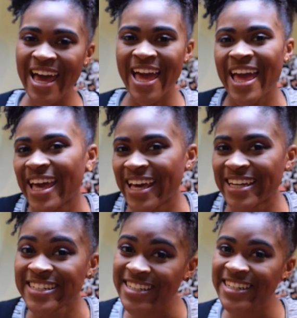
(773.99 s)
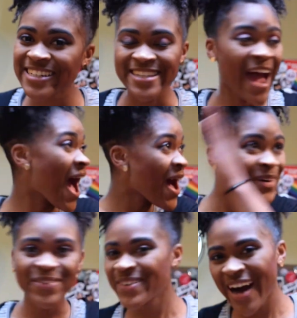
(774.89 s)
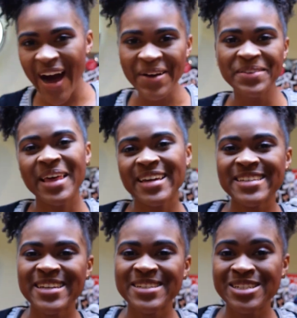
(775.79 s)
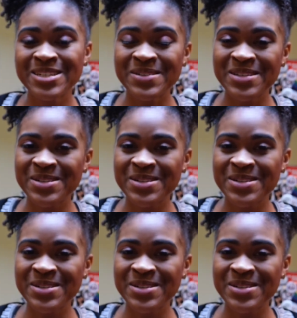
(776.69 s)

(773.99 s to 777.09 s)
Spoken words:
and now I would like to introduce